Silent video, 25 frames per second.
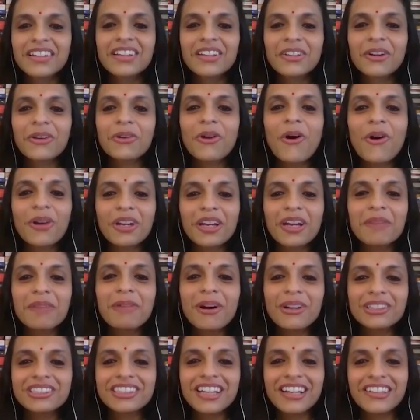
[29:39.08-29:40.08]
you're talking uh,
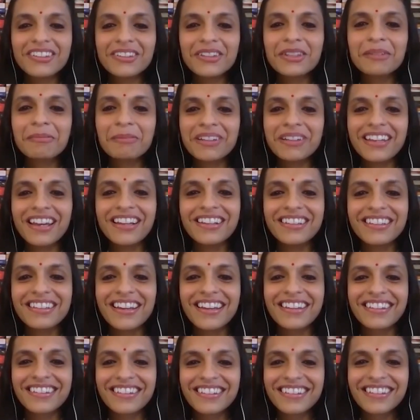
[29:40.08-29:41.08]
about Justice Patel
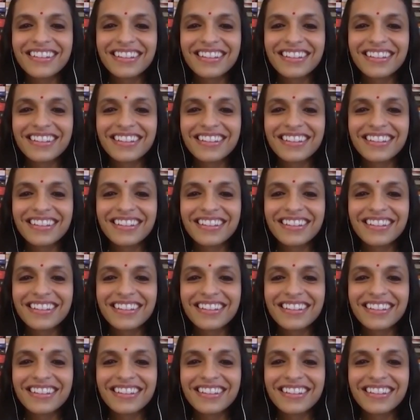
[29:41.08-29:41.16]
then.